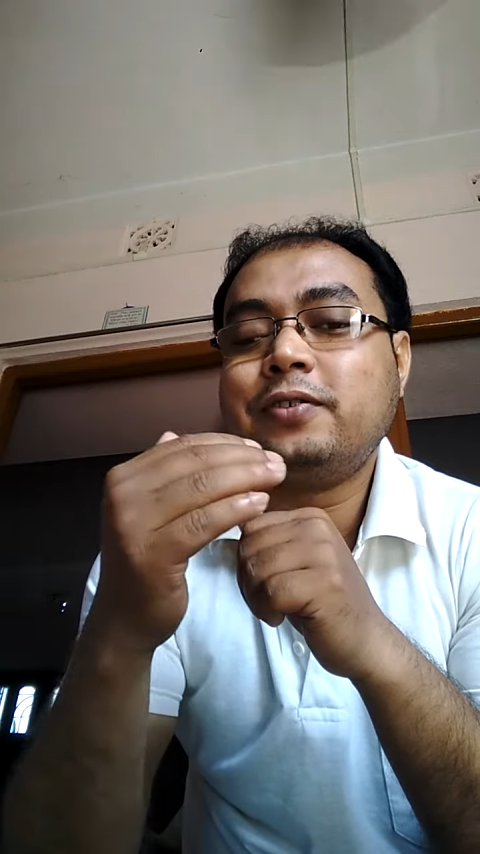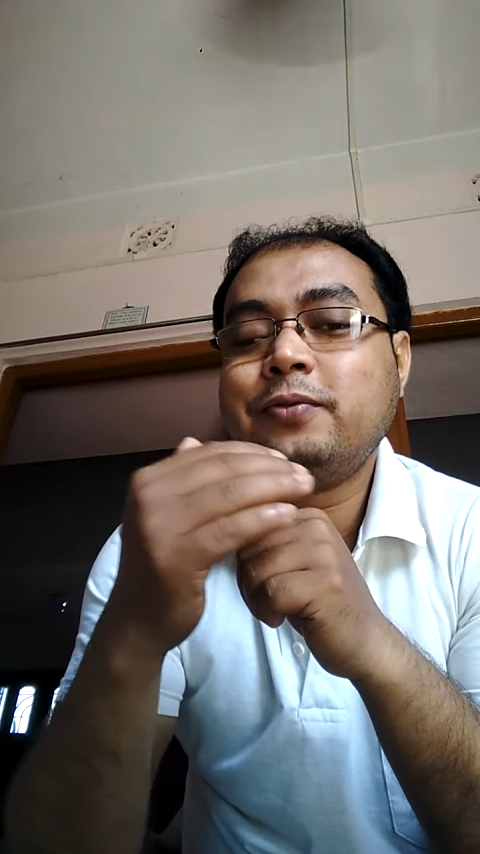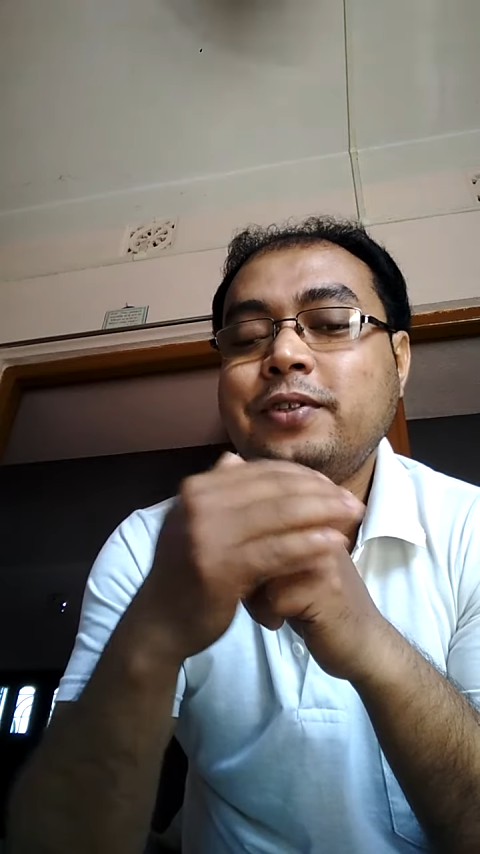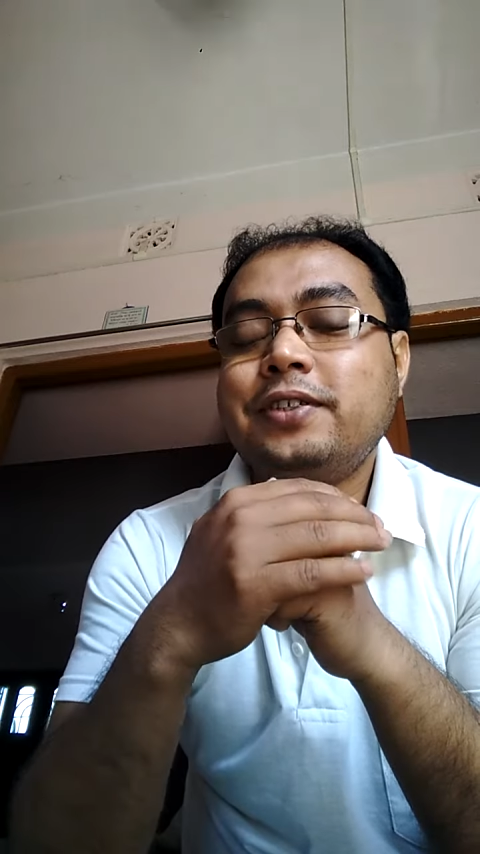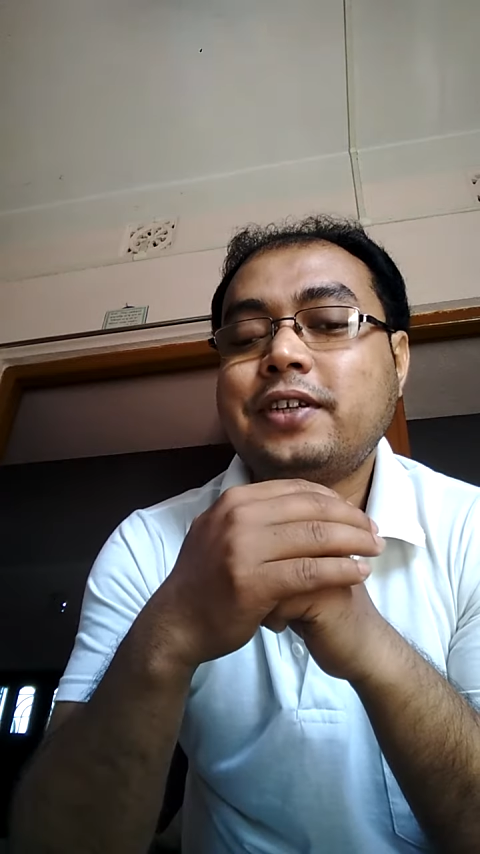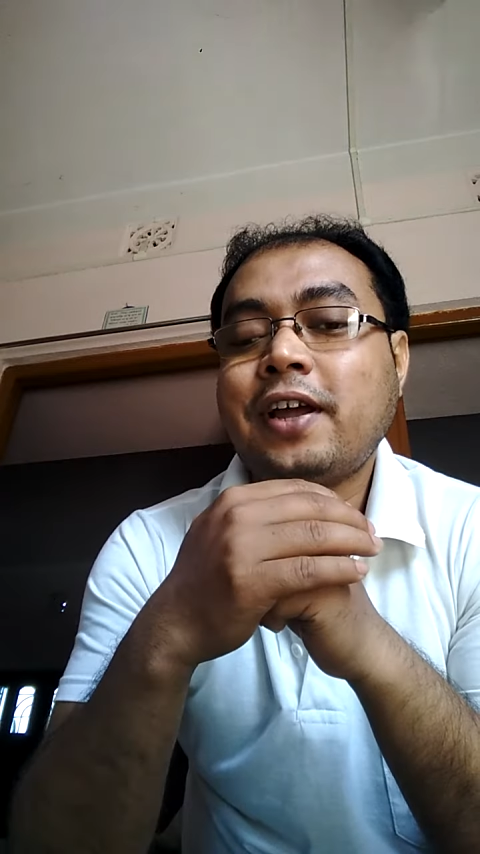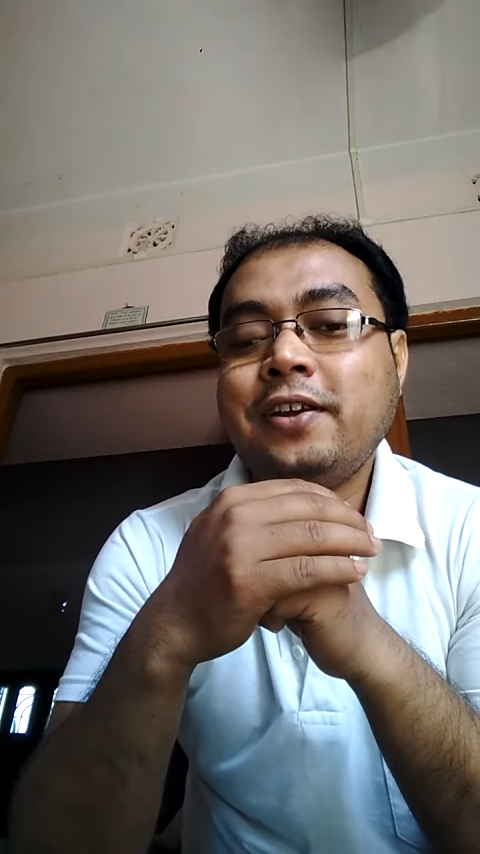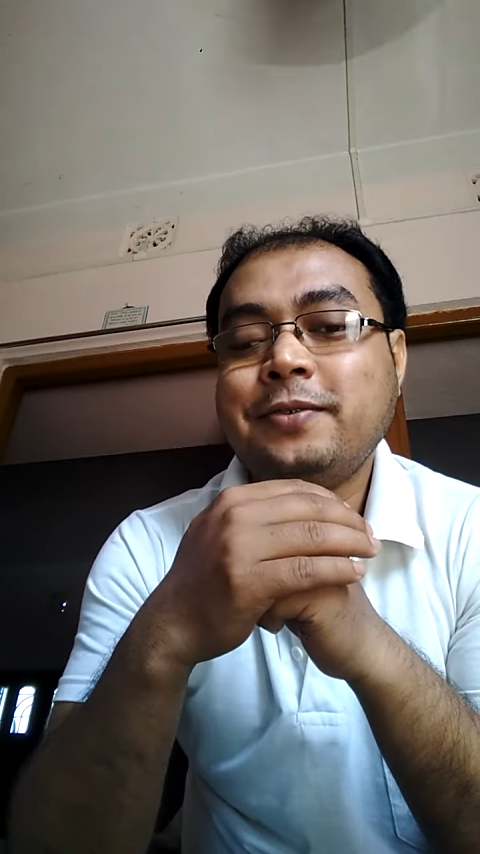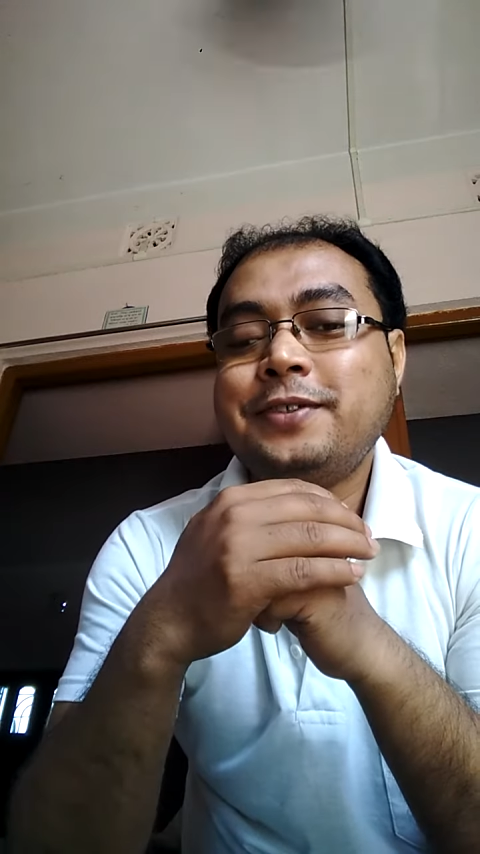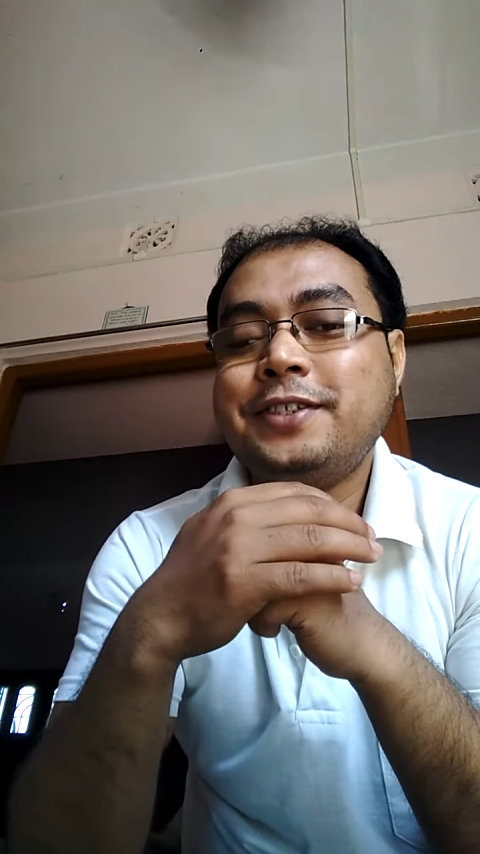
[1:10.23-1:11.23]
to this
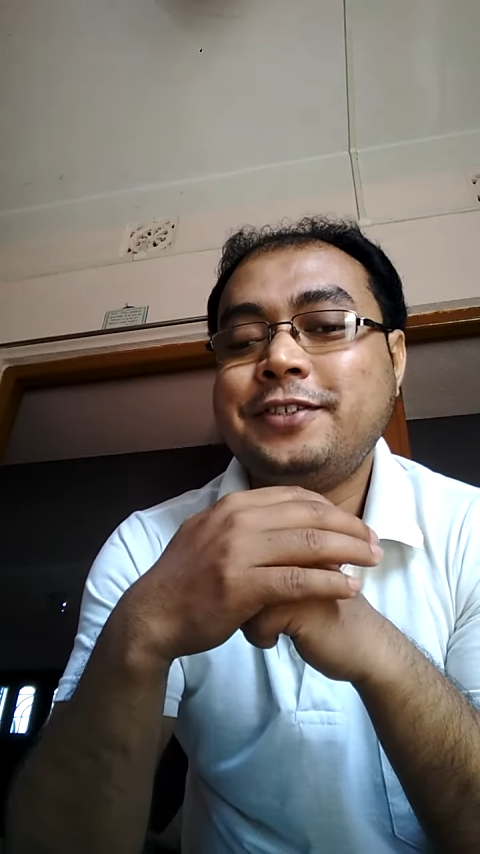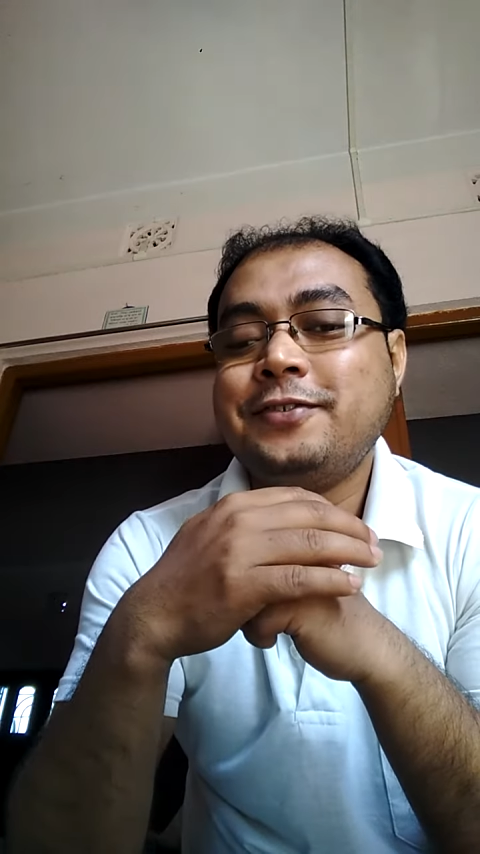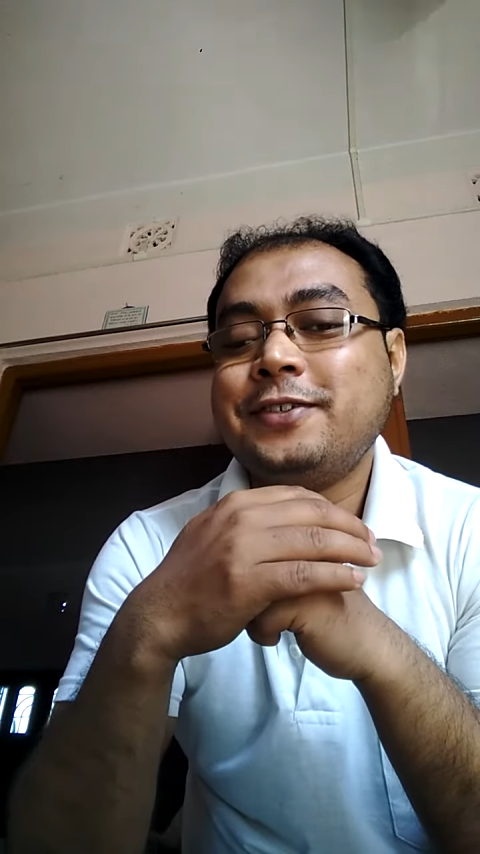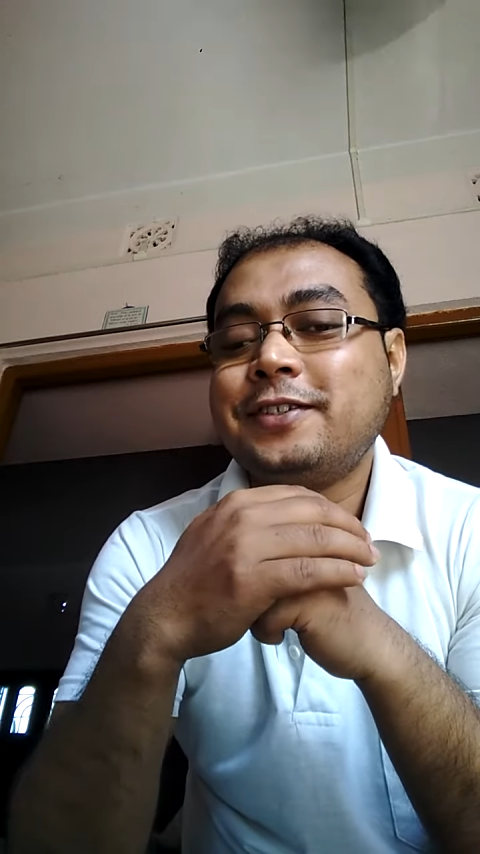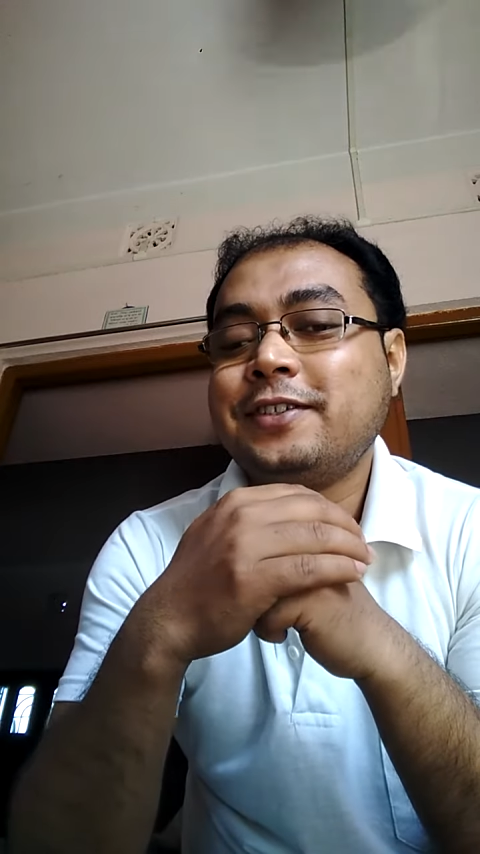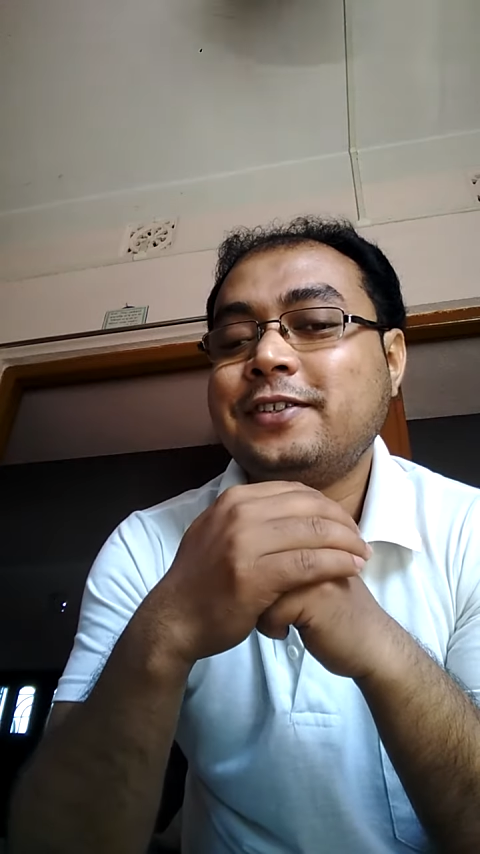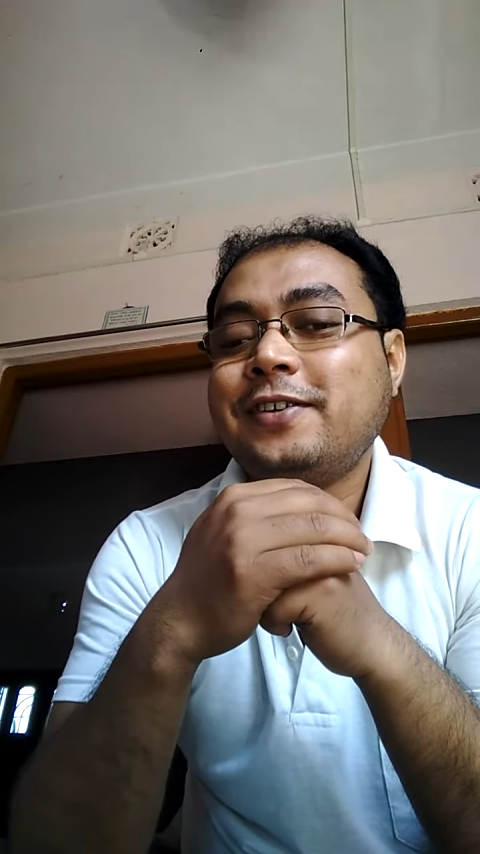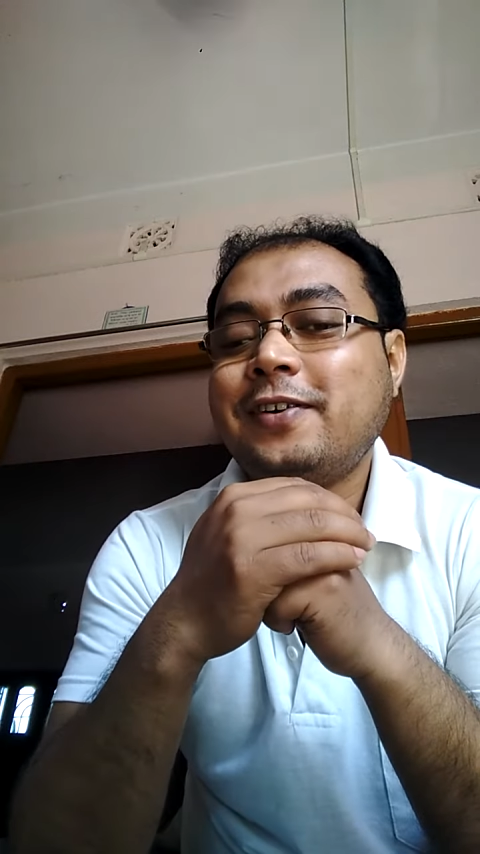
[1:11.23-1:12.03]
kind of situation.